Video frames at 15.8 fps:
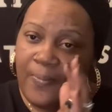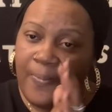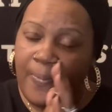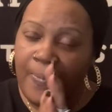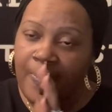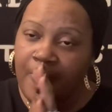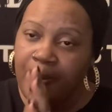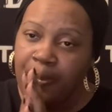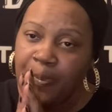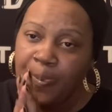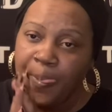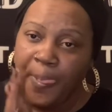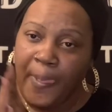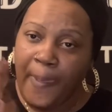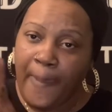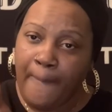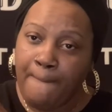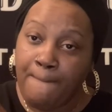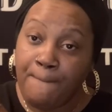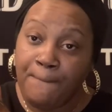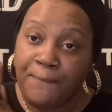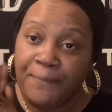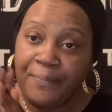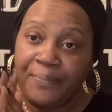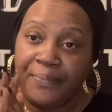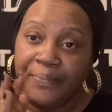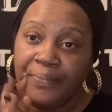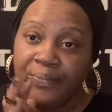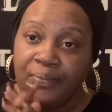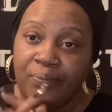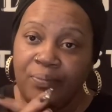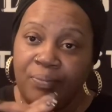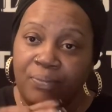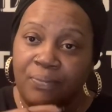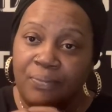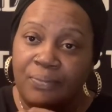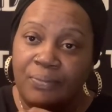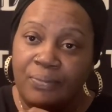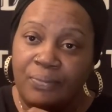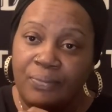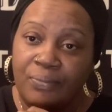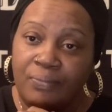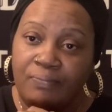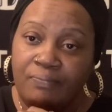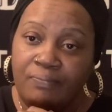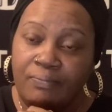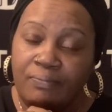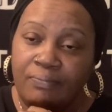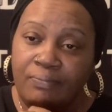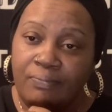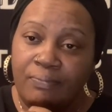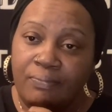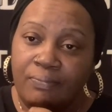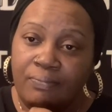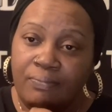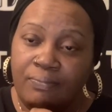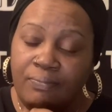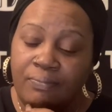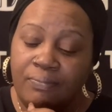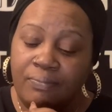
(silence)